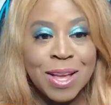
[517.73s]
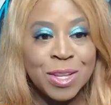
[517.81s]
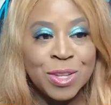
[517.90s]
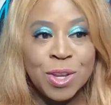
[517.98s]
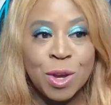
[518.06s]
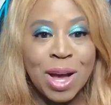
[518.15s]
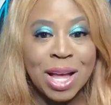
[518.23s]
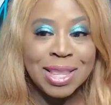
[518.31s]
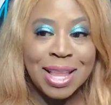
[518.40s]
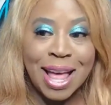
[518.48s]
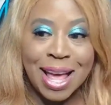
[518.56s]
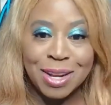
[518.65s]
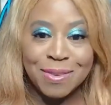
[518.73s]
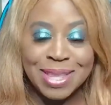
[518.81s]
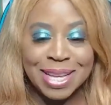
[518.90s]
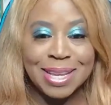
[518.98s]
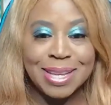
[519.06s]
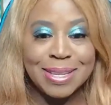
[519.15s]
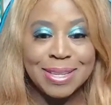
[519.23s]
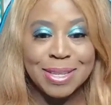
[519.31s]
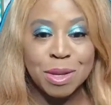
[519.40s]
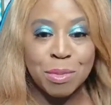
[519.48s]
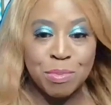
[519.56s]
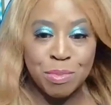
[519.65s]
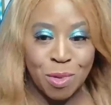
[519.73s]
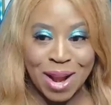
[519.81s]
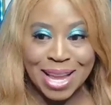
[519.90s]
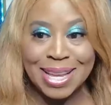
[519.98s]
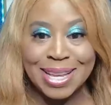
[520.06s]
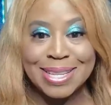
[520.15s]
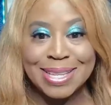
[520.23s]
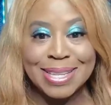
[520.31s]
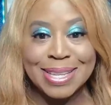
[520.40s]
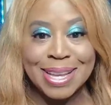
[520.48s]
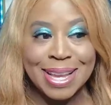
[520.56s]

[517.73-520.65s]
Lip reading: So a lot of these breaks